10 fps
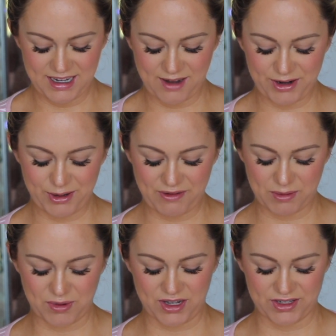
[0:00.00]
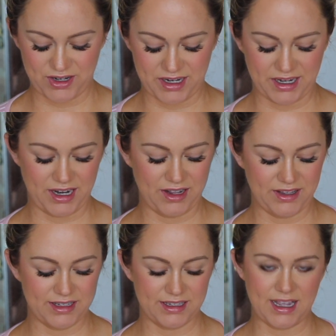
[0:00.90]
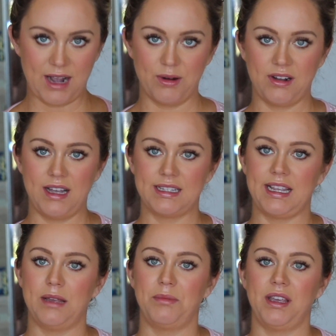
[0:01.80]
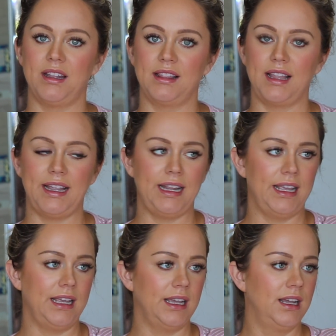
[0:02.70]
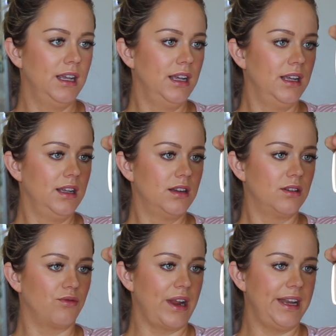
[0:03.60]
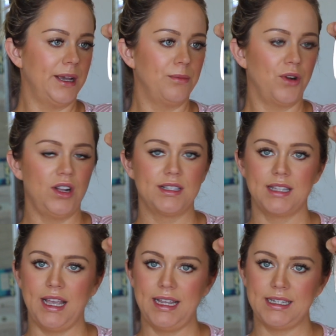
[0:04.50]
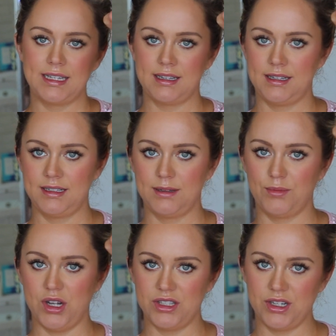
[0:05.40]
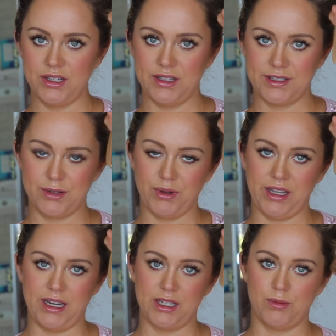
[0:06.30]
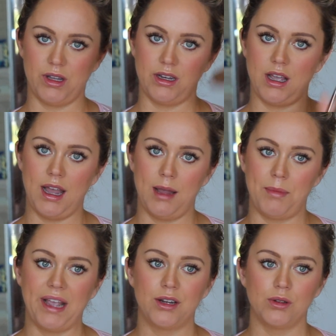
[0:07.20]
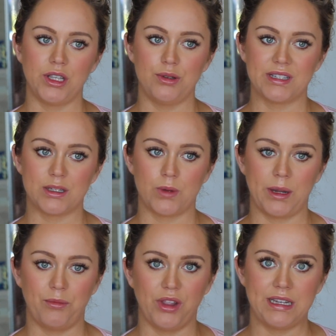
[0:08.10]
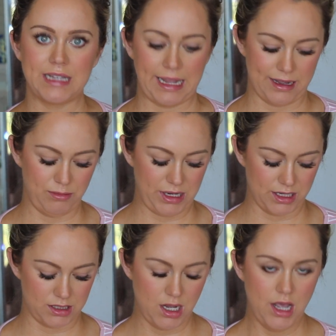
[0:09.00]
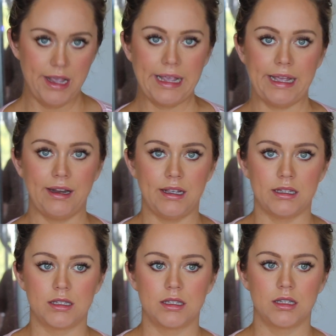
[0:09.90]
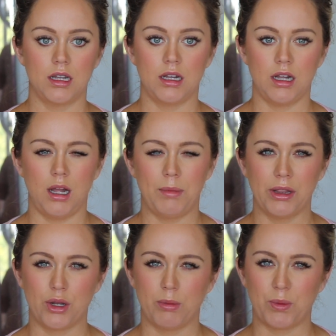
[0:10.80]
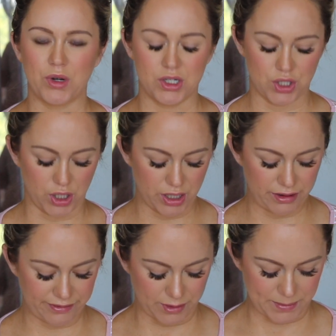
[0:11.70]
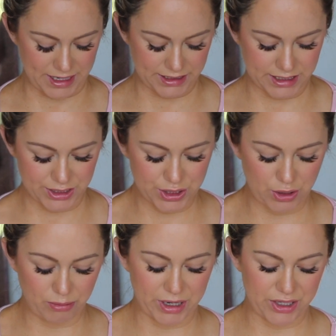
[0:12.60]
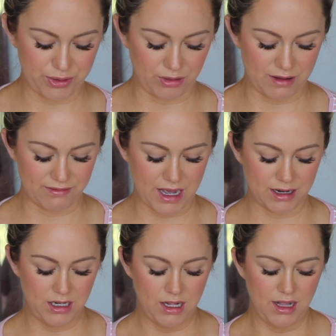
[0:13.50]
Oh, I do have a bronzer in here. This is the Hourglass Ambient Lighting Radiant Bronze Light bronzer. This is a really nice one. I can only use this when I'm really tan because it is a little bit more dark for my skin tone, but I do love that.